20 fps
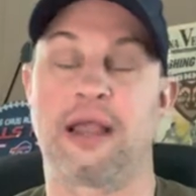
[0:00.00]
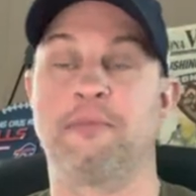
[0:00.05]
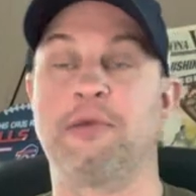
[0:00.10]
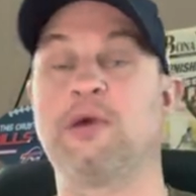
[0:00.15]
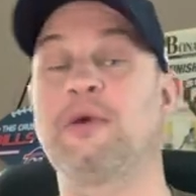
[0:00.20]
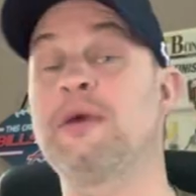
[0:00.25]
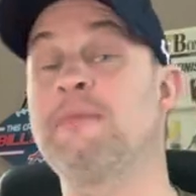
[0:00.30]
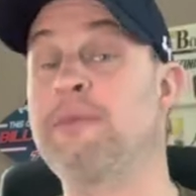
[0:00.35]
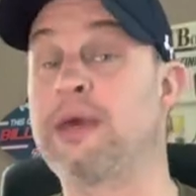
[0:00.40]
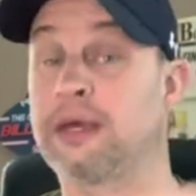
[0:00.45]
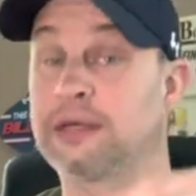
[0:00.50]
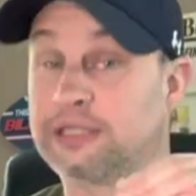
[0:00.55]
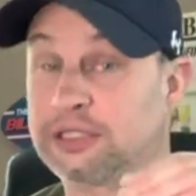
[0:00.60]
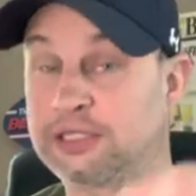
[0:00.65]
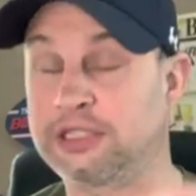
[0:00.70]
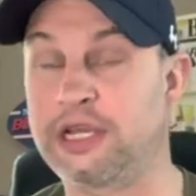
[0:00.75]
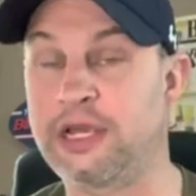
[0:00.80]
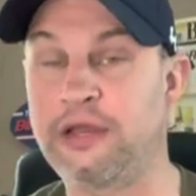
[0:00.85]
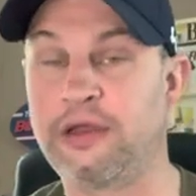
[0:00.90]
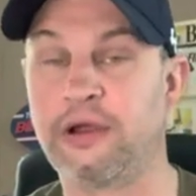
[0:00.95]
I mean, you can be a
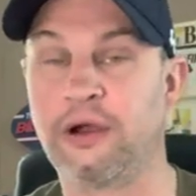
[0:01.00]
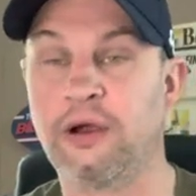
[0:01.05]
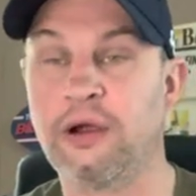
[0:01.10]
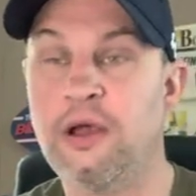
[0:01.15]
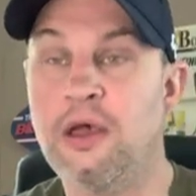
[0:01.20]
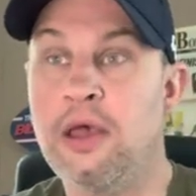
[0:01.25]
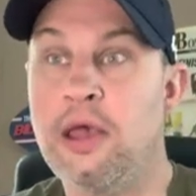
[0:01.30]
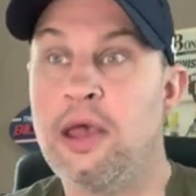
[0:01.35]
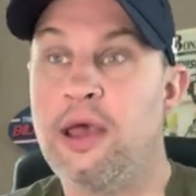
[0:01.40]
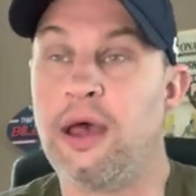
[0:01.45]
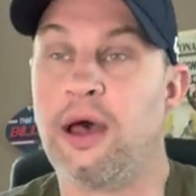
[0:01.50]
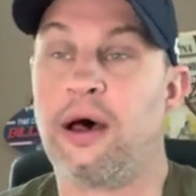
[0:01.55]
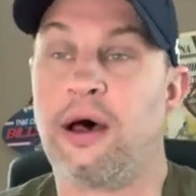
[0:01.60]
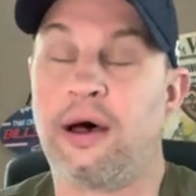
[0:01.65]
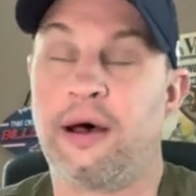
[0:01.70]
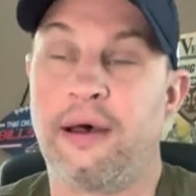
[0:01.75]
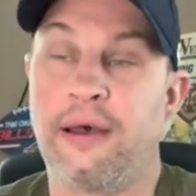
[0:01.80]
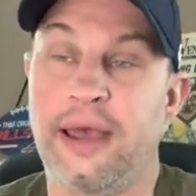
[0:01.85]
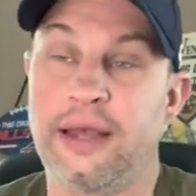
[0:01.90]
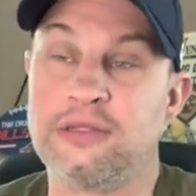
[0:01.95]
senior
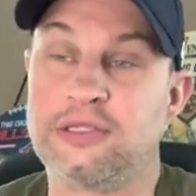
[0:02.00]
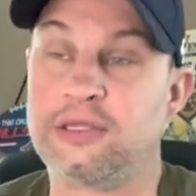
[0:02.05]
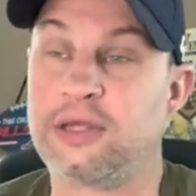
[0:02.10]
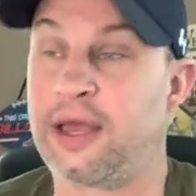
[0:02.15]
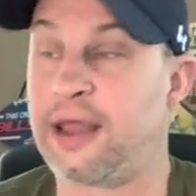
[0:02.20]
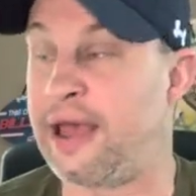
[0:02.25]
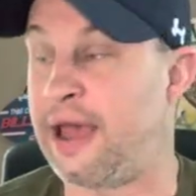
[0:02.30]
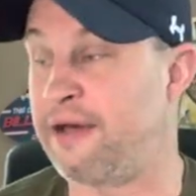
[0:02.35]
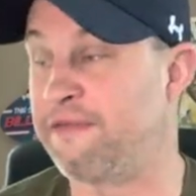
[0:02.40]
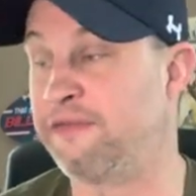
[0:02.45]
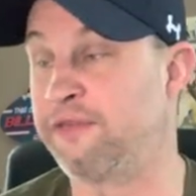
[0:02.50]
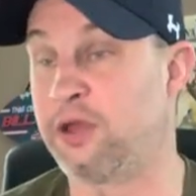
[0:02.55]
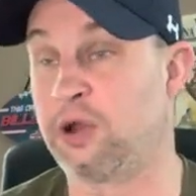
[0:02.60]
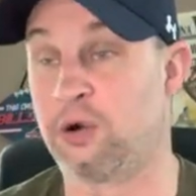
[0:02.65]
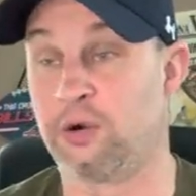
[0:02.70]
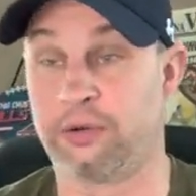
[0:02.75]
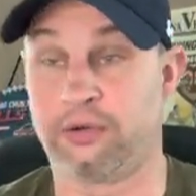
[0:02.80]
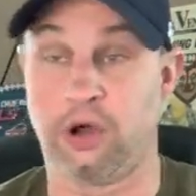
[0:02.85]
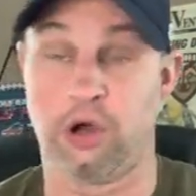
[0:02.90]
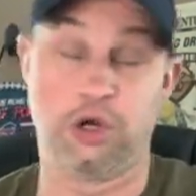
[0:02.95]
and have, you
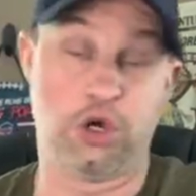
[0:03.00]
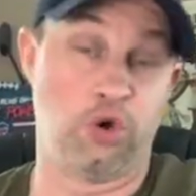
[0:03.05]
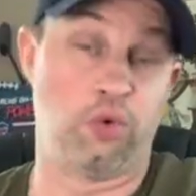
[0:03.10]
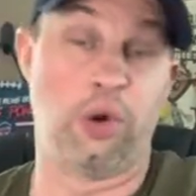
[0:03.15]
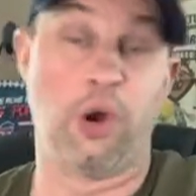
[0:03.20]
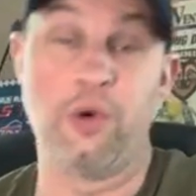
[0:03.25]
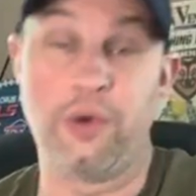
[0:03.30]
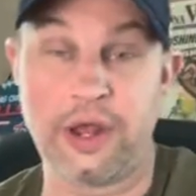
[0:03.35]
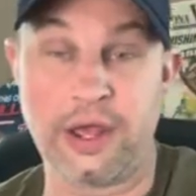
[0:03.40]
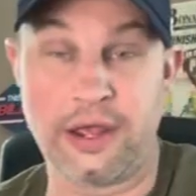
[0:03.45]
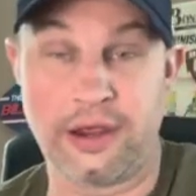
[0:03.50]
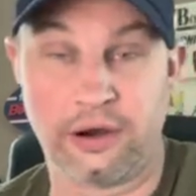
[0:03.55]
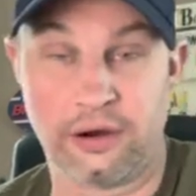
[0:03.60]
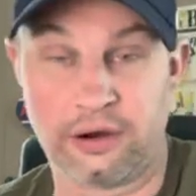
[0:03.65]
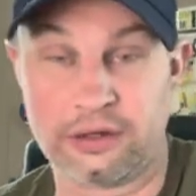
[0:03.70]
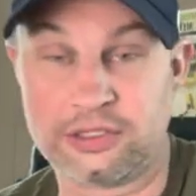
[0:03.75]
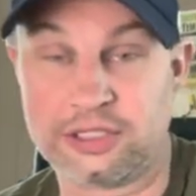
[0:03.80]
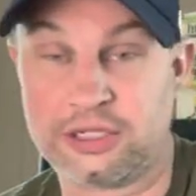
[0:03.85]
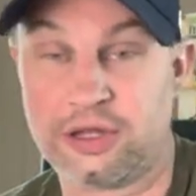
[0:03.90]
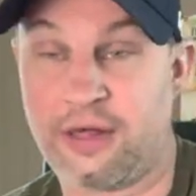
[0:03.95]
know, a corona year
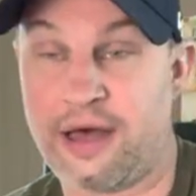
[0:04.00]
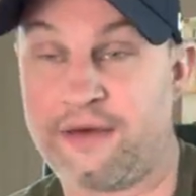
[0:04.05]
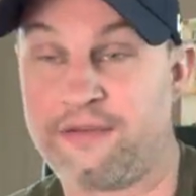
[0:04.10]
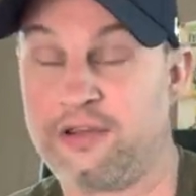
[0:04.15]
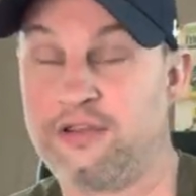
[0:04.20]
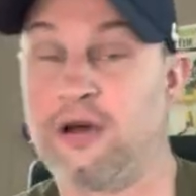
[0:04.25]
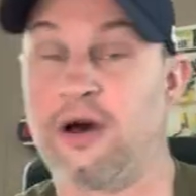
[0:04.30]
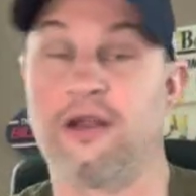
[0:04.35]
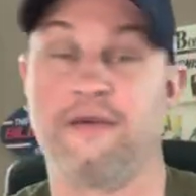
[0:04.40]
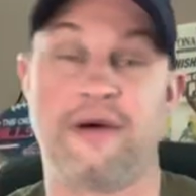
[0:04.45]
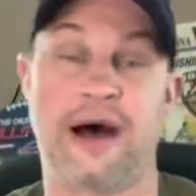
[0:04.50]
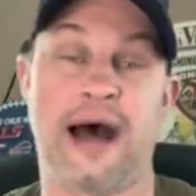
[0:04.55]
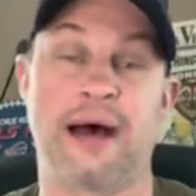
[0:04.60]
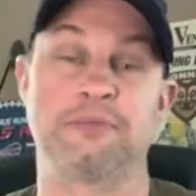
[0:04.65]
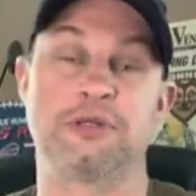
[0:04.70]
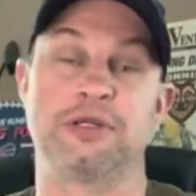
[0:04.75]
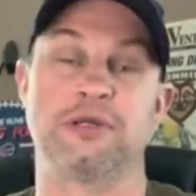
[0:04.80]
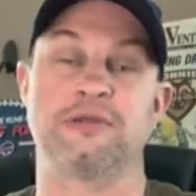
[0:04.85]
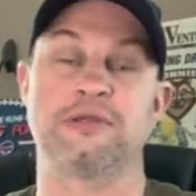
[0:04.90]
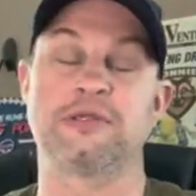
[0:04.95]
and still have a ton of
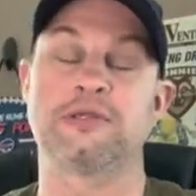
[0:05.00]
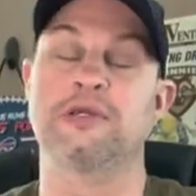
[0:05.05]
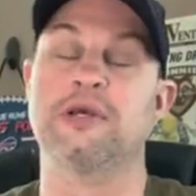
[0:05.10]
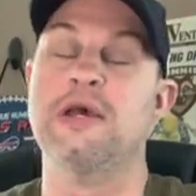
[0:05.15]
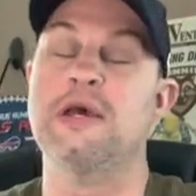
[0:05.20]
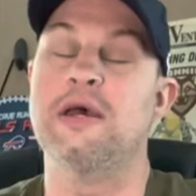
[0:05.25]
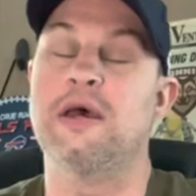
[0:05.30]
options.